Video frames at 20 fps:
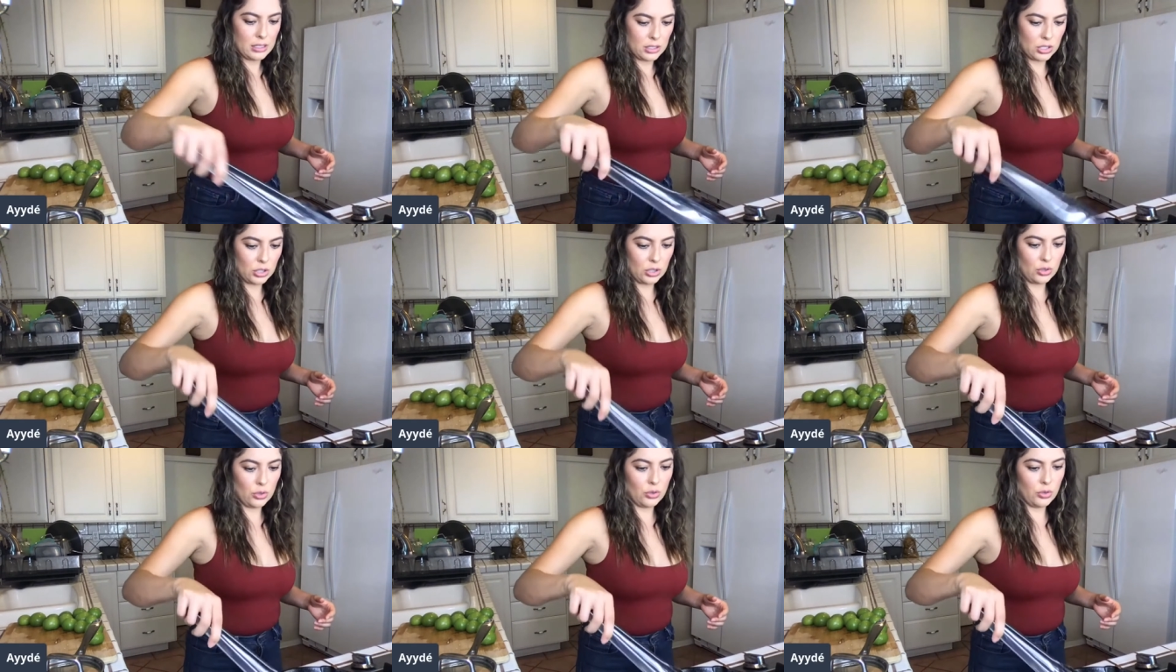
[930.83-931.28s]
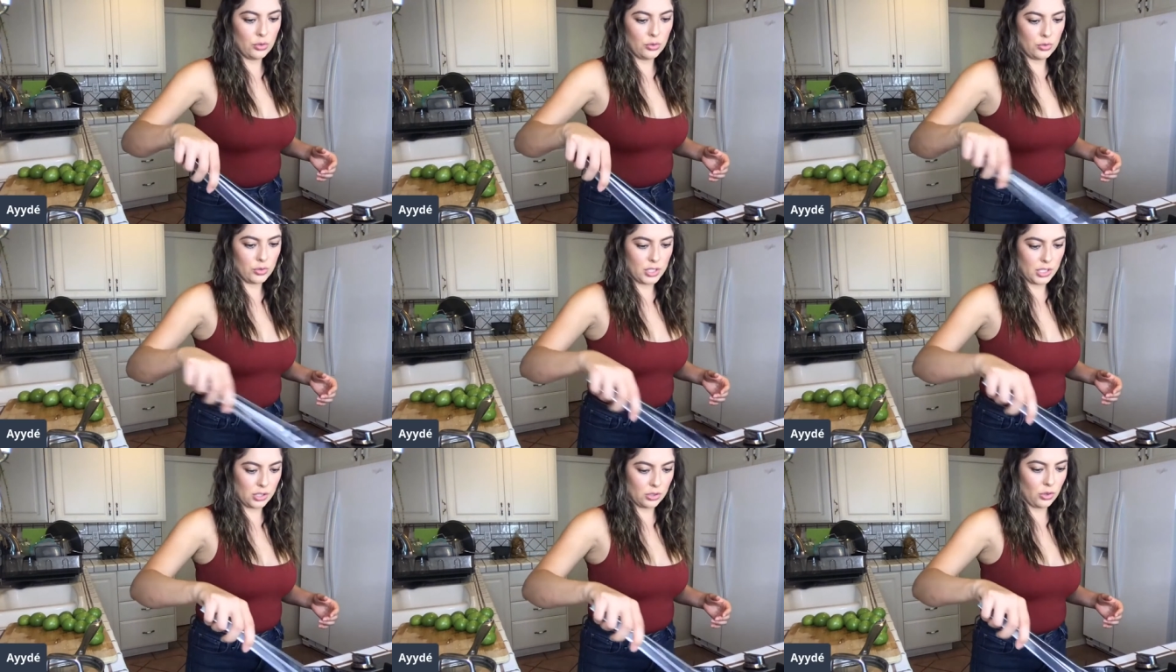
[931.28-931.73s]
to
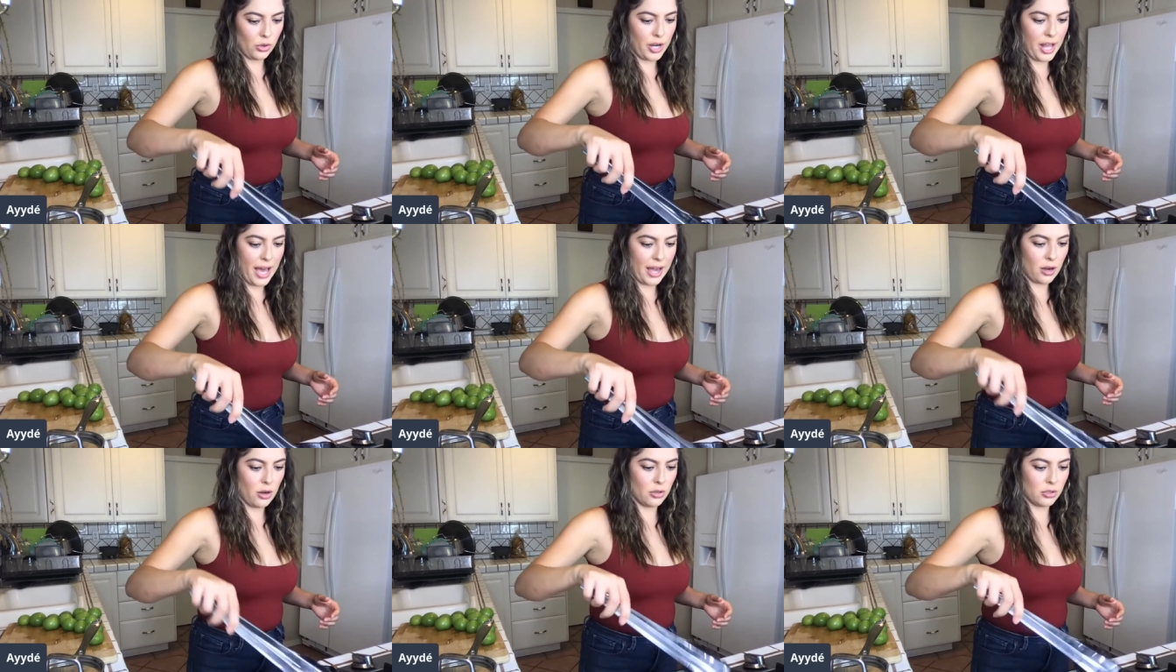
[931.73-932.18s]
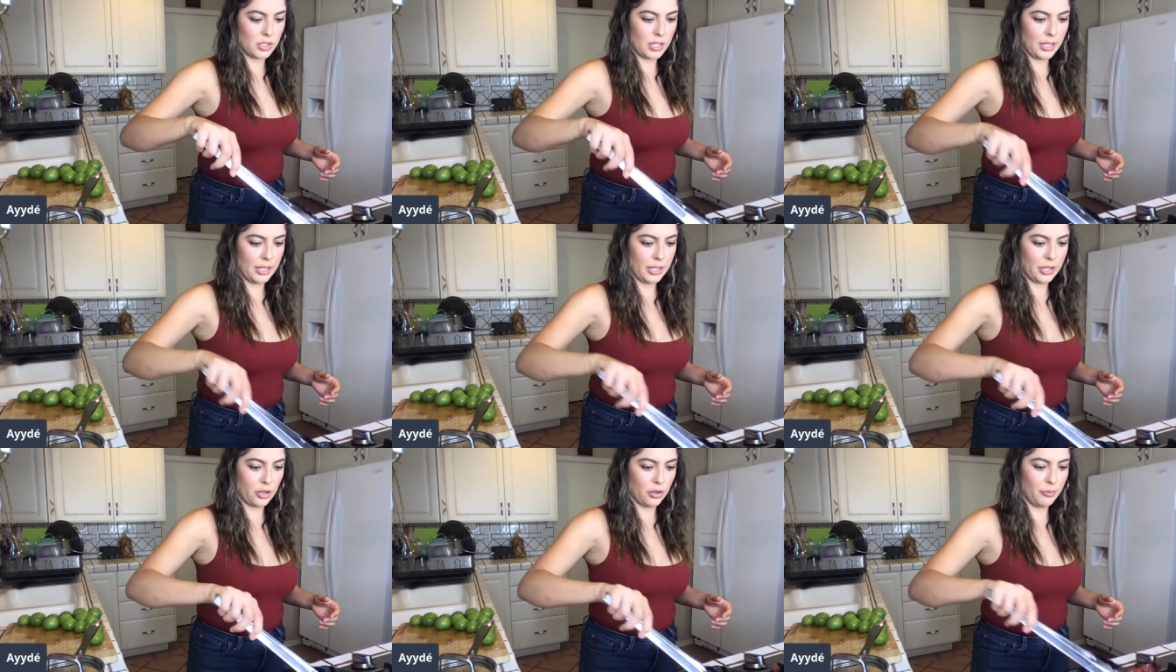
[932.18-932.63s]
just torearlos a
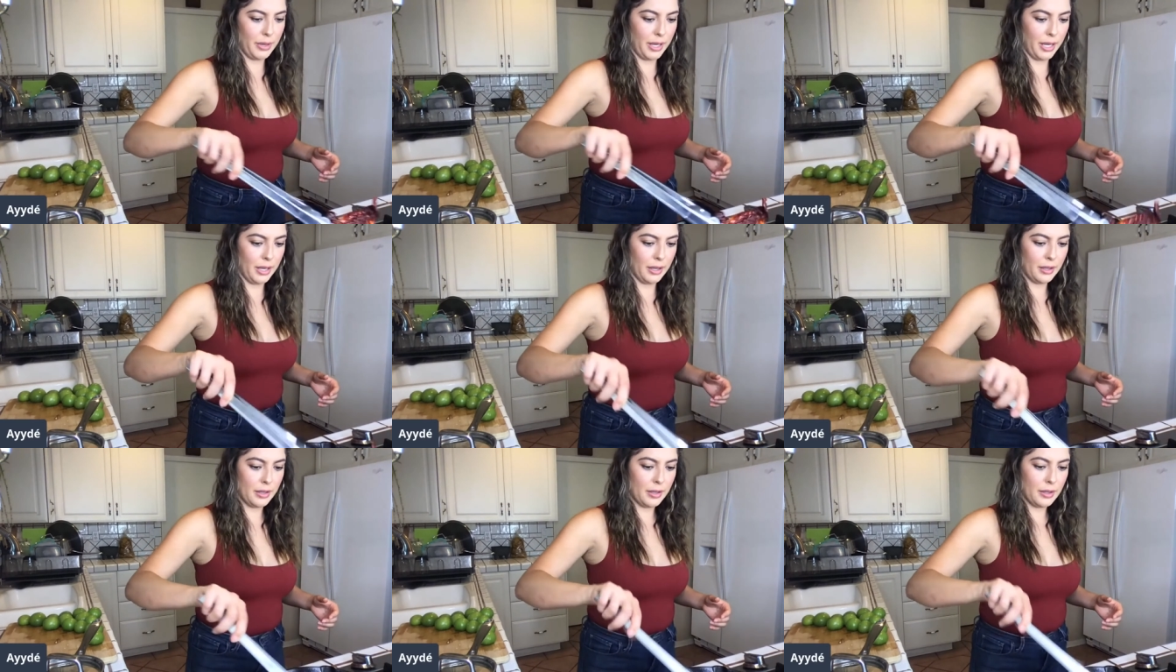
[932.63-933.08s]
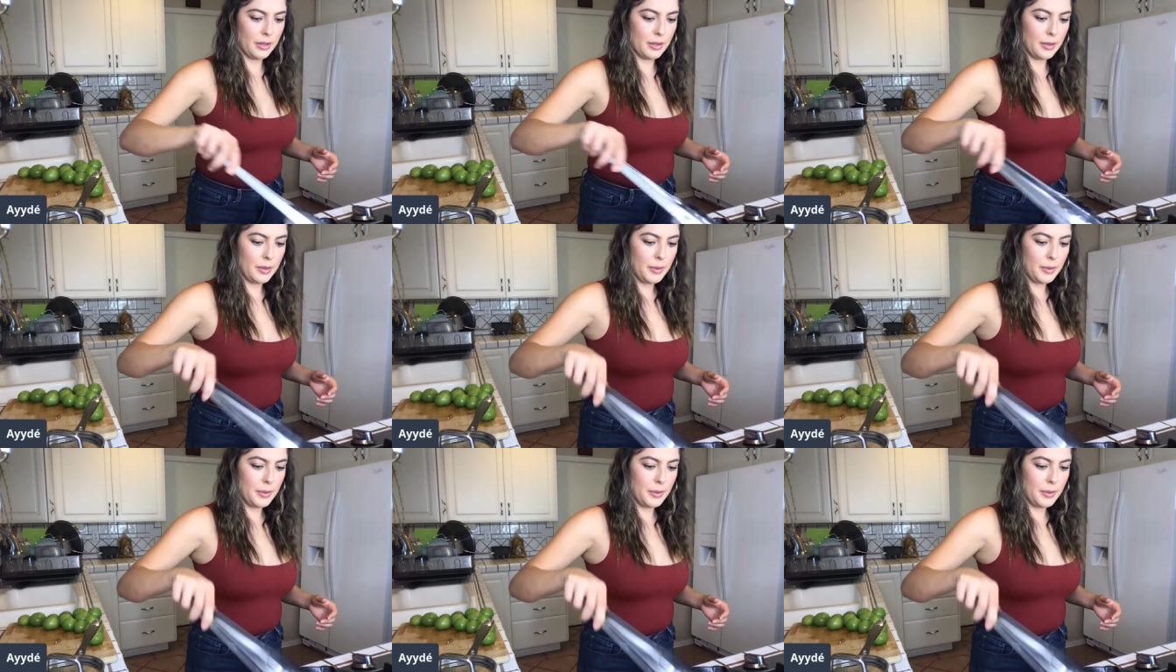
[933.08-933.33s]
little bit.